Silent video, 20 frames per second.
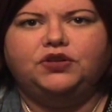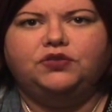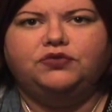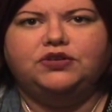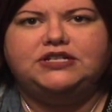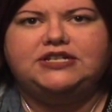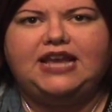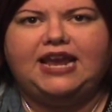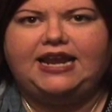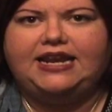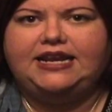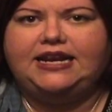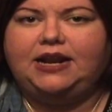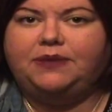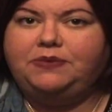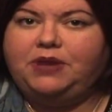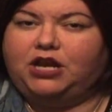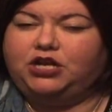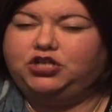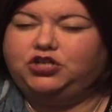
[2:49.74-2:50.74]
retaining,
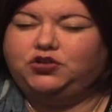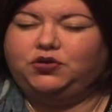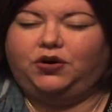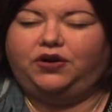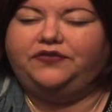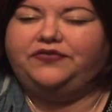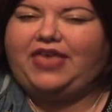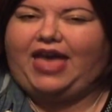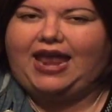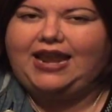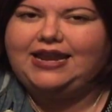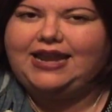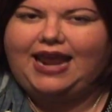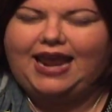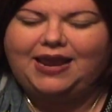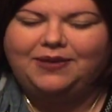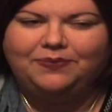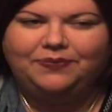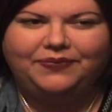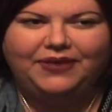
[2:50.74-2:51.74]
I'm not sure of that
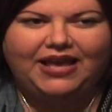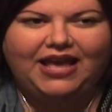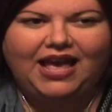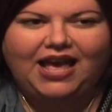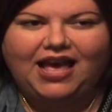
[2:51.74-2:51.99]
name,